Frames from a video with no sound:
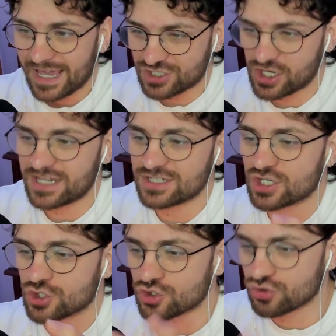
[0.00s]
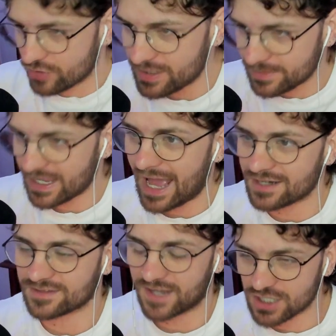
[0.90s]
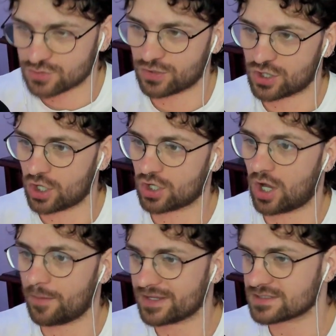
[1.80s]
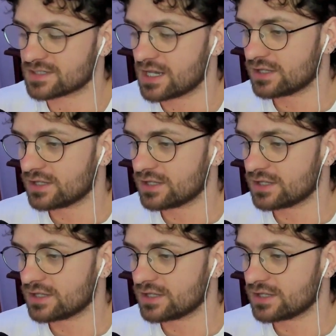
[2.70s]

She is extremely out of touch with her comments.